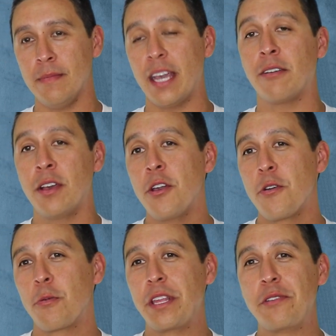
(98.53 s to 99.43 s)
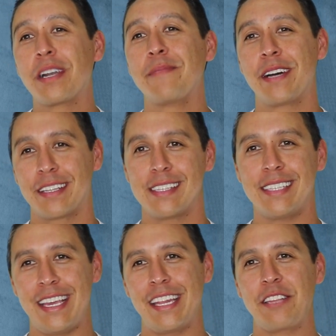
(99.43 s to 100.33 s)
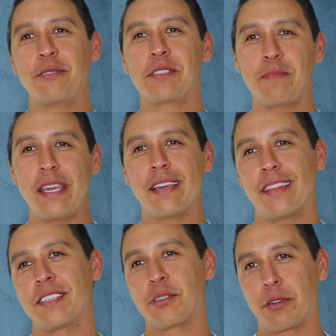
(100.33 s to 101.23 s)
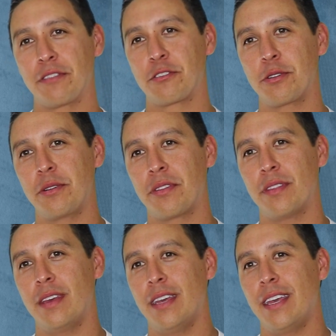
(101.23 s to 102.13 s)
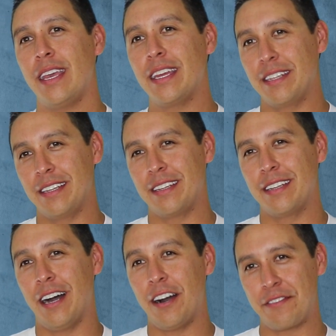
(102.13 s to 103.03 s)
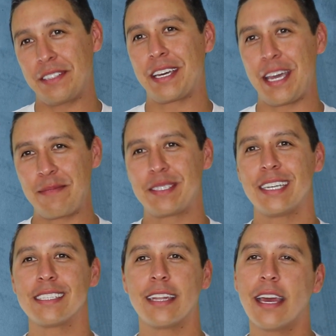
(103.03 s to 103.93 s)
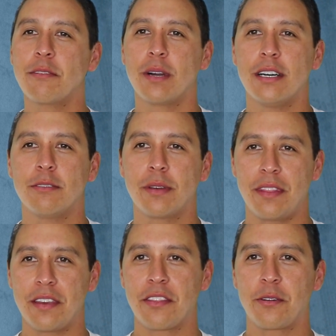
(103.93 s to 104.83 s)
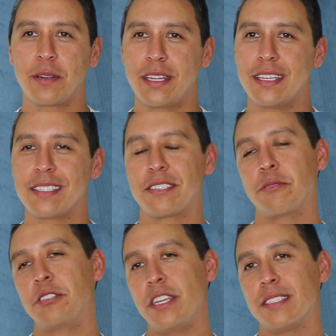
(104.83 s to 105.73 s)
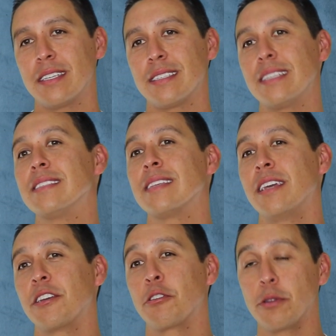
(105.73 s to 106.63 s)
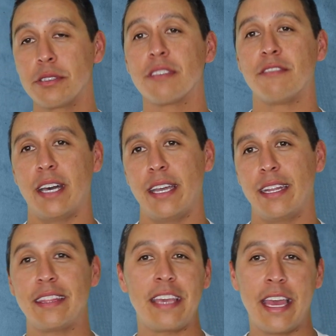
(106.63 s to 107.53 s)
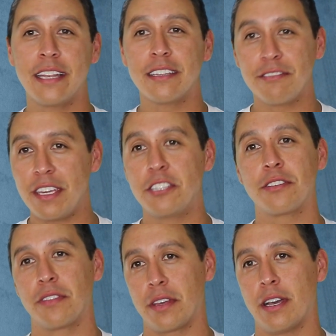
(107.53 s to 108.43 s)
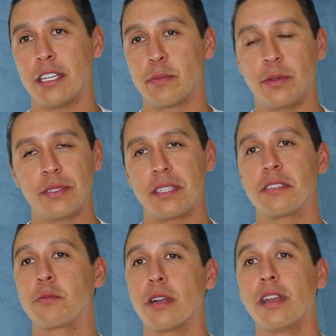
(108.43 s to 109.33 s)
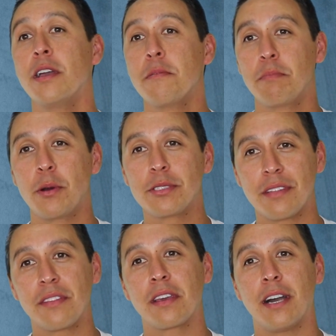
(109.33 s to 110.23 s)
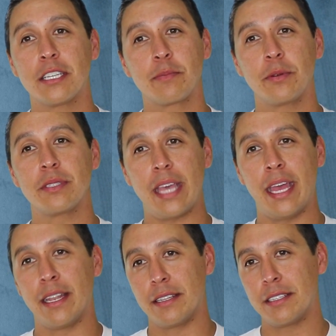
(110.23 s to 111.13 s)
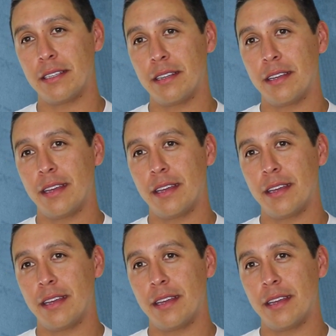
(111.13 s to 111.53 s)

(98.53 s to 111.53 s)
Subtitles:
Now, when you come onto the scene and you speak this sort of truth, it oftentimes doesn't end well with the authorities. And so Jesus is crucified at the end of each of the Gospels. This is where most of the Gospels end.